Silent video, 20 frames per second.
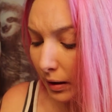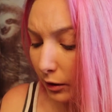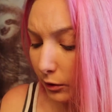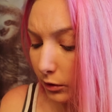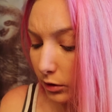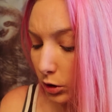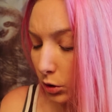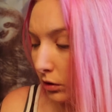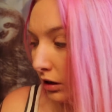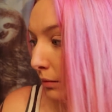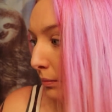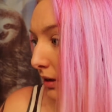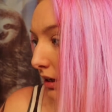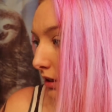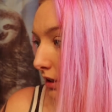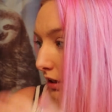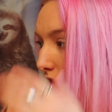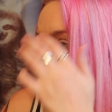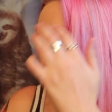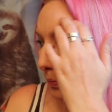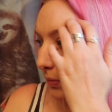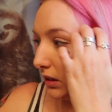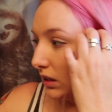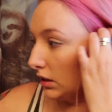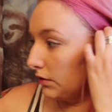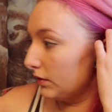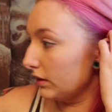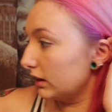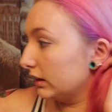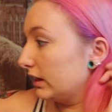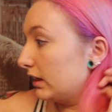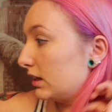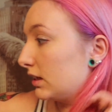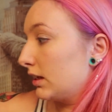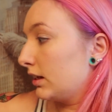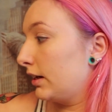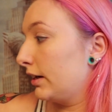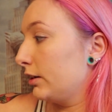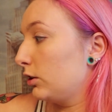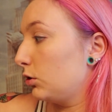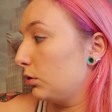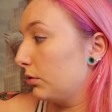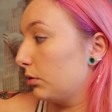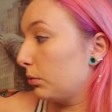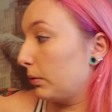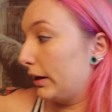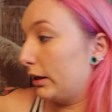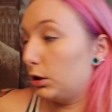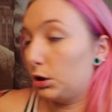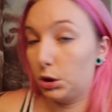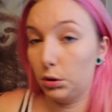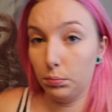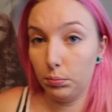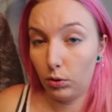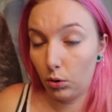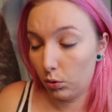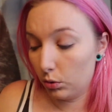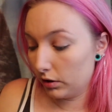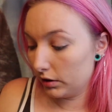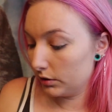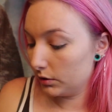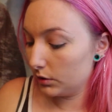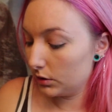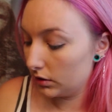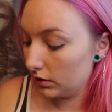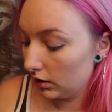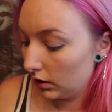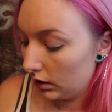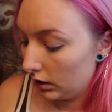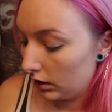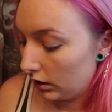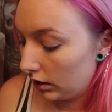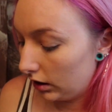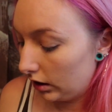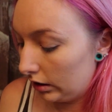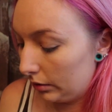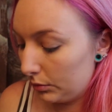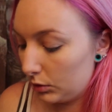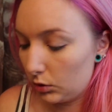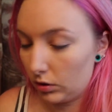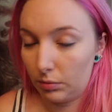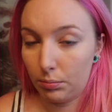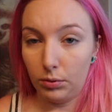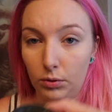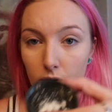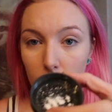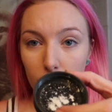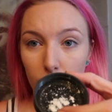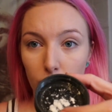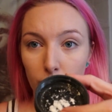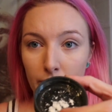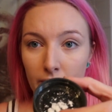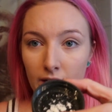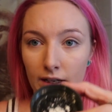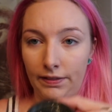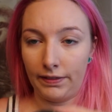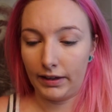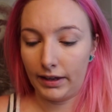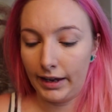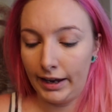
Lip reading: powder is great because it's specifically designed to erase your pores. So I pour a little bit in the